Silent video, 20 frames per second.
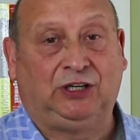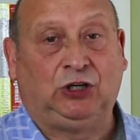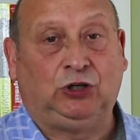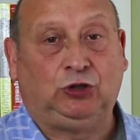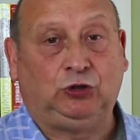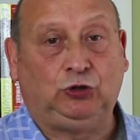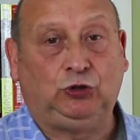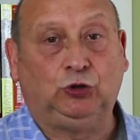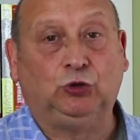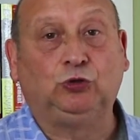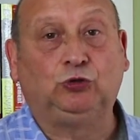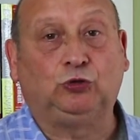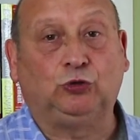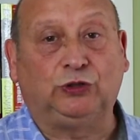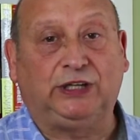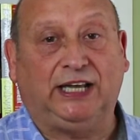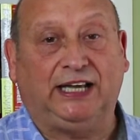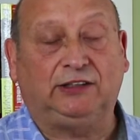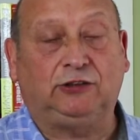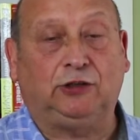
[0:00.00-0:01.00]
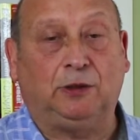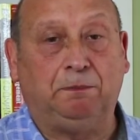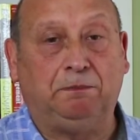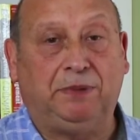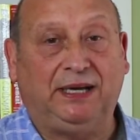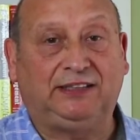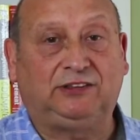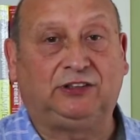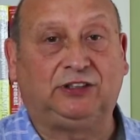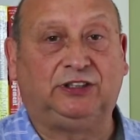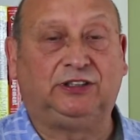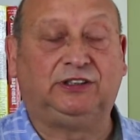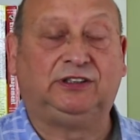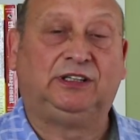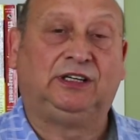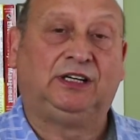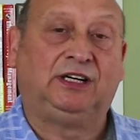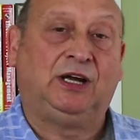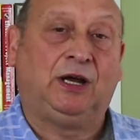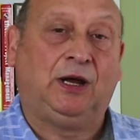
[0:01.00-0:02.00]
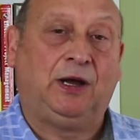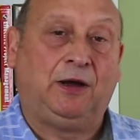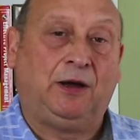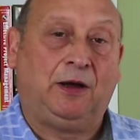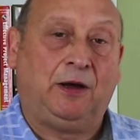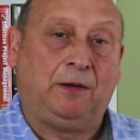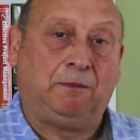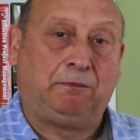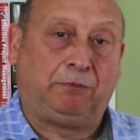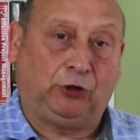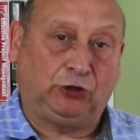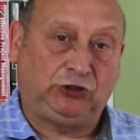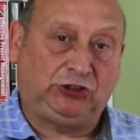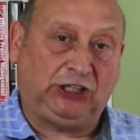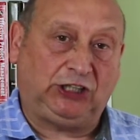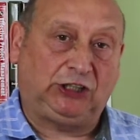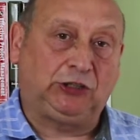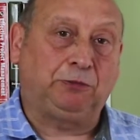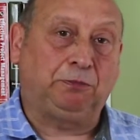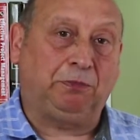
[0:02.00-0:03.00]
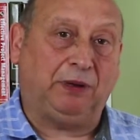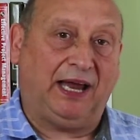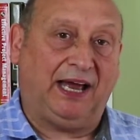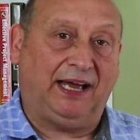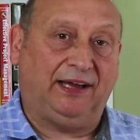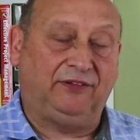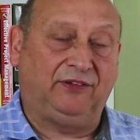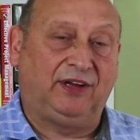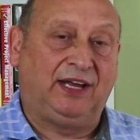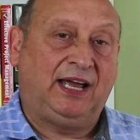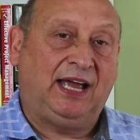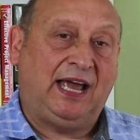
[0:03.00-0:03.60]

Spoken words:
you to get a better project plan,